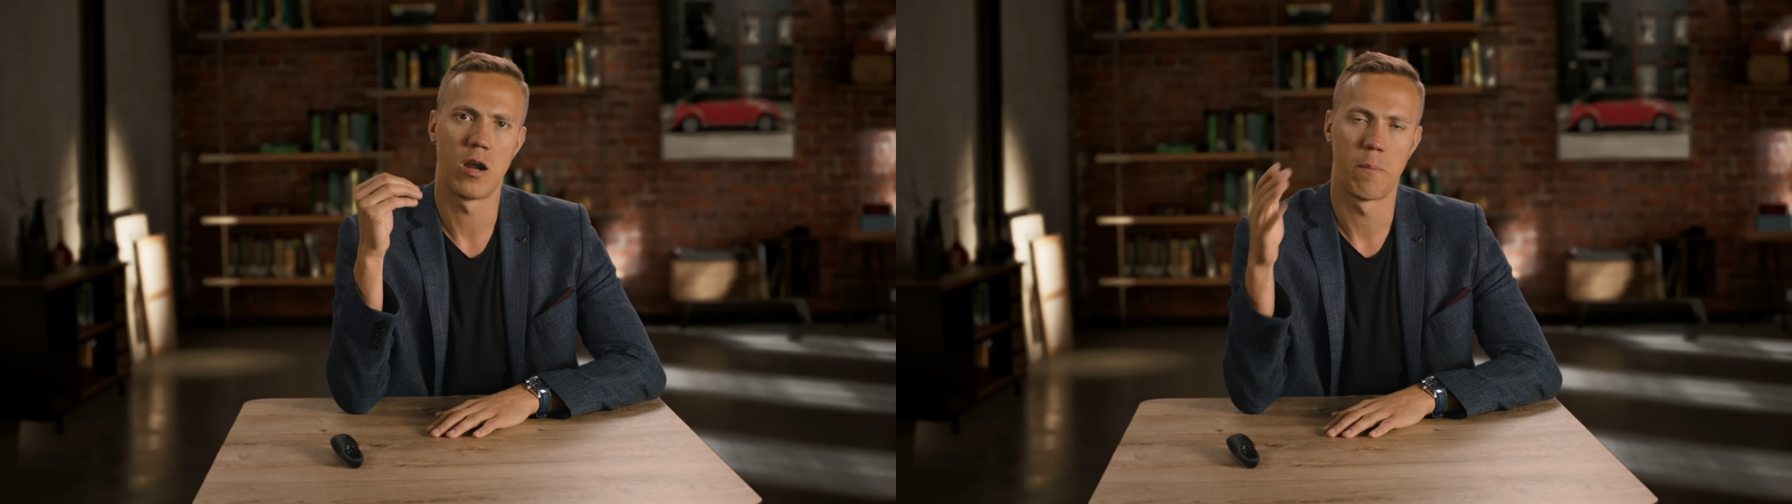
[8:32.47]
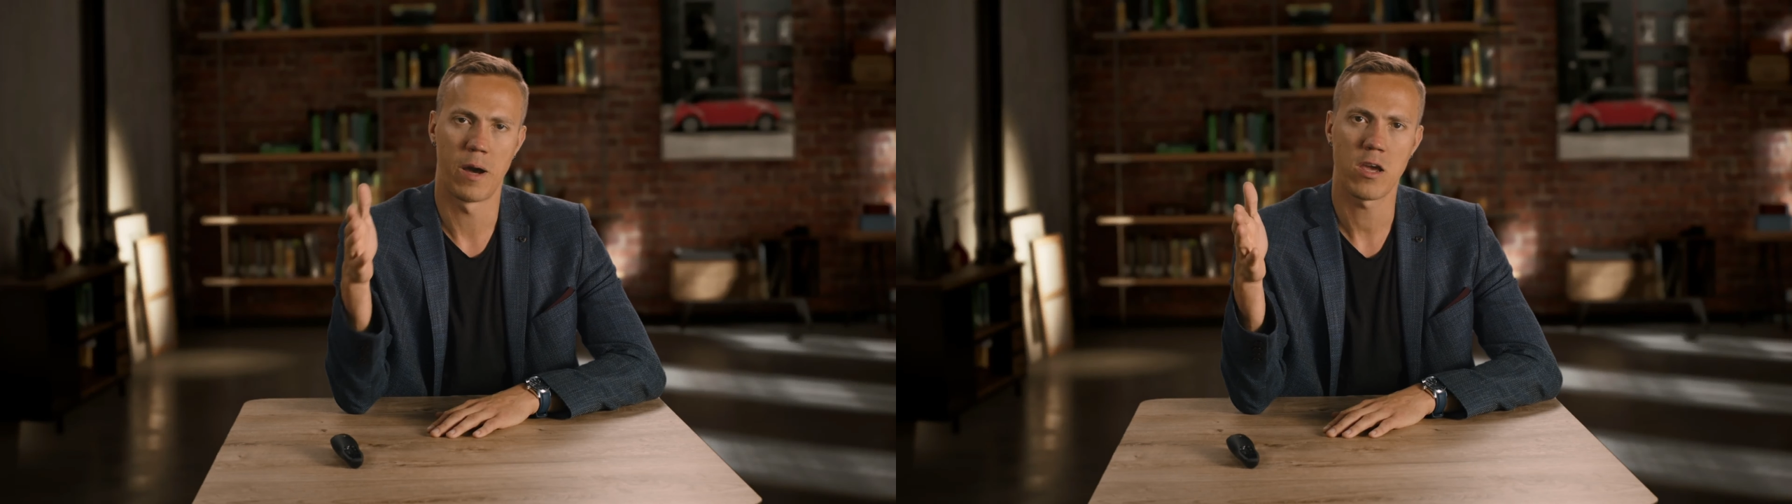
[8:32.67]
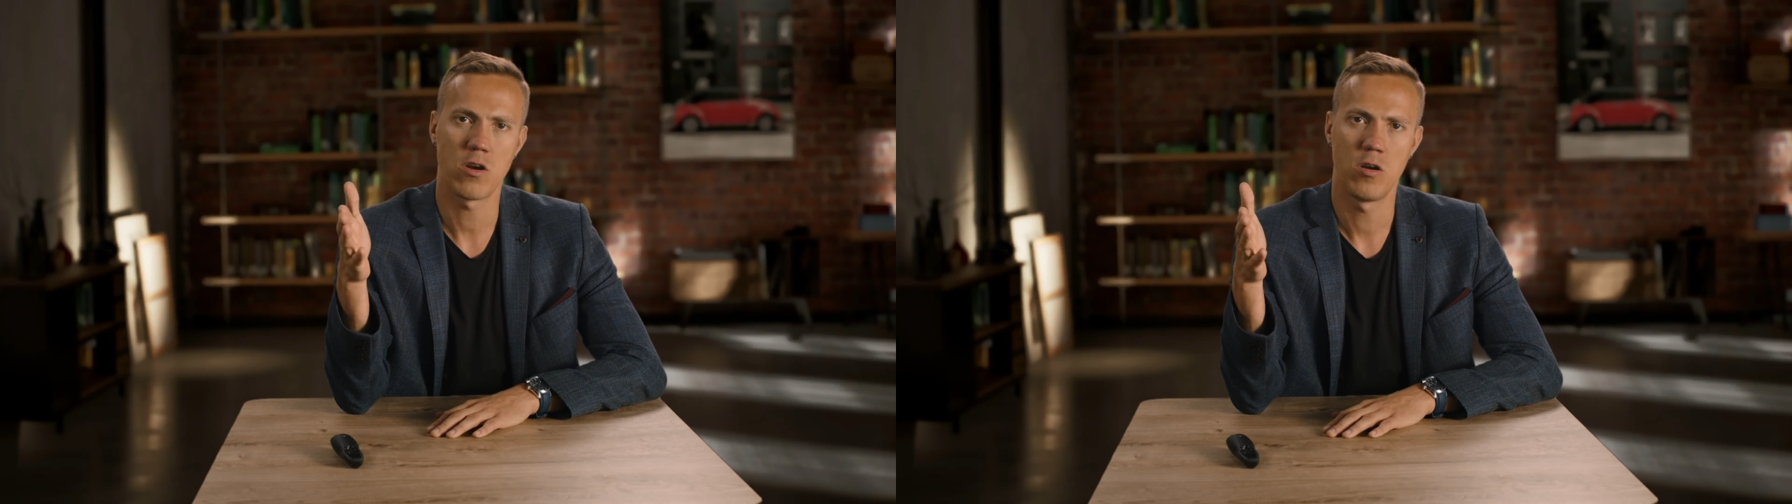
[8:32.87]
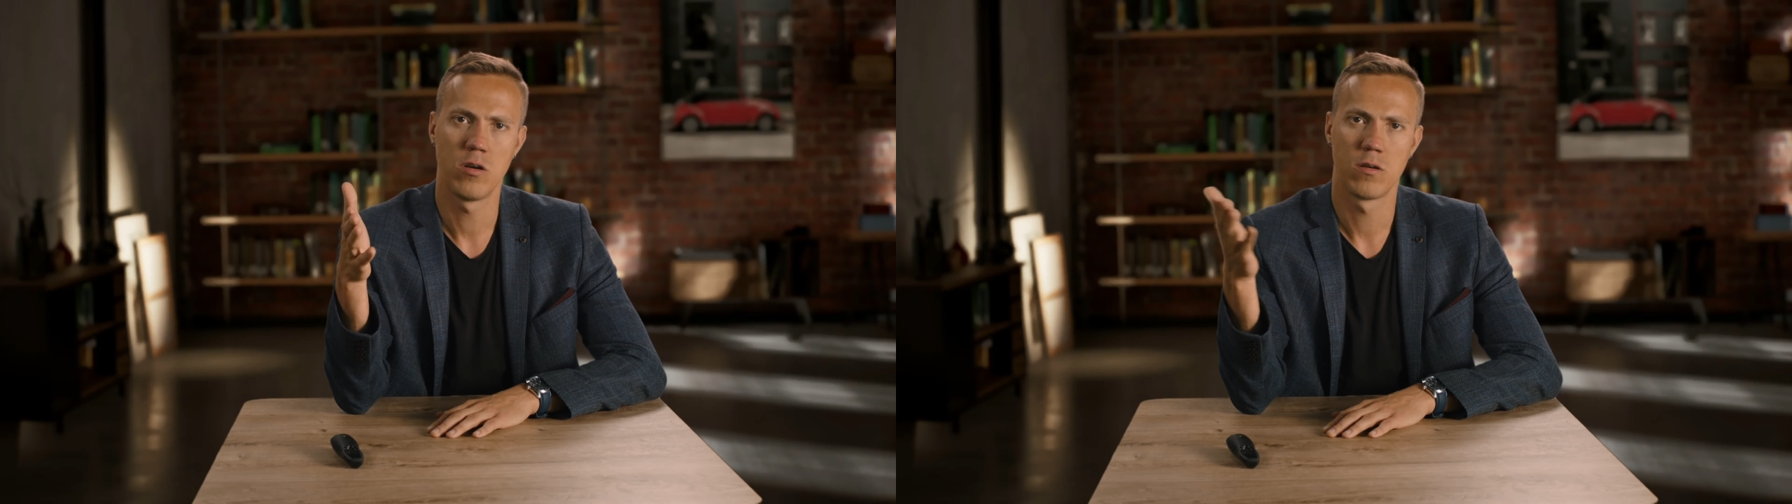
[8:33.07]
a buyer?